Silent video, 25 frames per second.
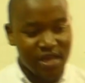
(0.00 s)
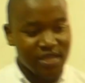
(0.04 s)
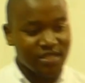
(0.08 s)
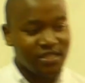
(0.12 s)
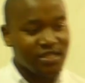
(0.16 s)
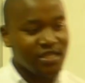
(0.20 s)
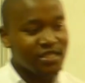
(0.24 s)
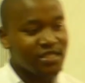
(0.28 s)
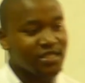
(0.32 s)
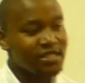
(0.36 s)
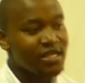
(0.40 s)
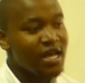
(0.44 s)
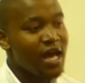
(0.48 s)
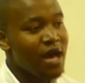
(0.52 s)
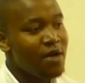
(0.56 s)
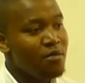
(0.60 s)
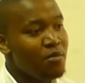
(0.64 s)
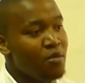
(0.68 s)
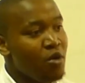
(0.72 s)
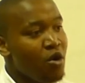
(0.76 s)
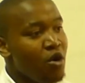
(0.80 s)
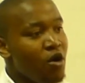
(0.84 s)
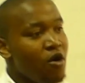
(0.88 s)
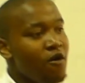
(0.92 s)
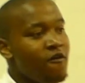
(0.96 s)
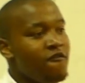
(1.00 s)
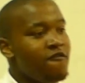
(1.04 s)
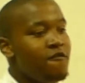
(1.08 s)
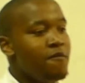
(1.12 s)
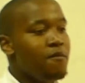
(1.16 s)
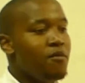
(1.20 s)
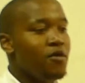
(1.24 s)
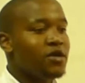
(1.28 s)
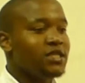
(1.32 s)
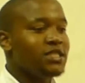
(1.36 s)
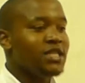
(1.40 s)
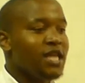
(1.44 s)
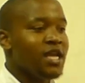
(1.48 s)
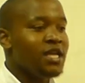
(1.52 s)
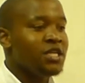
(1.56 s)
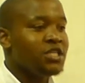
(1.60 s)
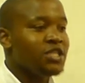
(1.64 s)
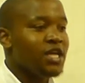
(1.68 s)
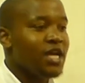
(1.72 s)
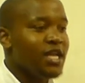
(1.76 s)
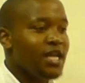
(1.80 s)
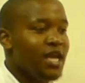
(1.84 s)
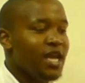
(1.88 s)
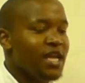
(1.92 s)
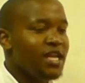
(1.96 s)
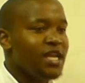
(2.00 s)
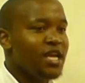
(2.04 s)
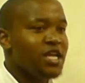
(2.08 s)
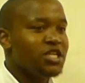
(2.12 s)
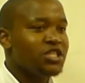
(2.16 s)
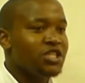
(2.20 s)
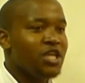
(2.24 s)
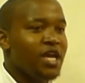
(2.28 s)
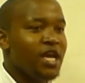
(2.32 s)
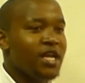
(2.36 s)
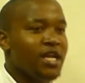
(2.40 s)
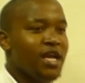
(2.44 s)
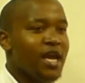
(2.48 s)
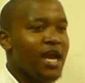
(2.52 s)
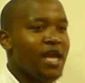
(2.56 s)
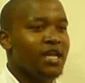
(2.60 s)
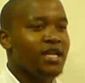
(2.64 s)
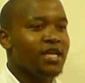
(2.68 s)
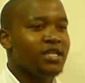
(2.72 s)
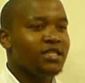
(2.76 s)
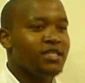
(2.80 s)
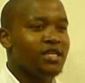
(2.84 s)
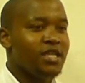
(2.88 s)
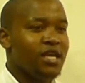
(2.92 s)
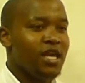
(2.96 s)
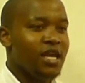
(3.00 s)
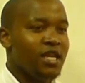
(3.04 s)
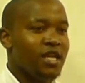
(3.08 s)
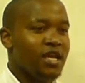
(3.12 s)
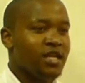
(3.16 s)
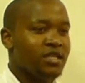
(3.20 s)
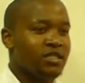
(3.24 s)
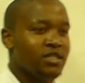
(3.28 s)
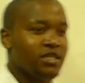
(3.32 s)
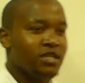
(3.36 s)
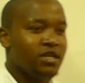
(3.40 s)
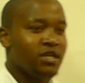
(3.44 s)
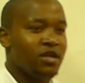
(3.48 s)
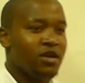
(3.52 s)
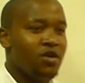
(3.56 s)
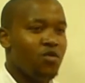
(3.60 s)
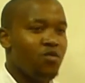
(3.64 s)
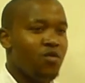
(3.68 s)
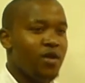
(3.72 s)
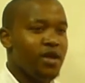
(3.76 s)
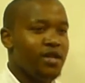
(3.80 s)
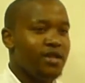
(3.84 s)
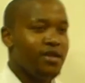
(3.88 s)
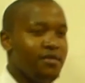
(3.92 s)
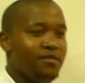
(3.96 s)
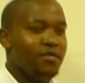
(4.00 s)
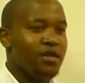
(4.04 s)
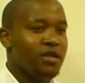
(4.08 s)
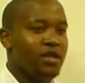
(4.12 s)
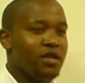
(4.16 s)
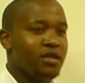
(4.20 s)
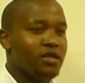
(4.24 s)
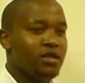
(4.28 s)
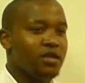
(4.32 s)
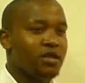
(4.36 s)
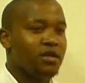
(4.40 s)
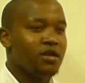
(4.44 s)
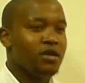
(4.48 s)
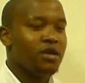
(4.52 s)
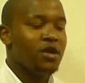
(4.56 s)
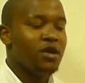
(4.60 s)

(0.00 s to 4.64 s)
is the sum of potential energy and kinetic energy. Wait a minute.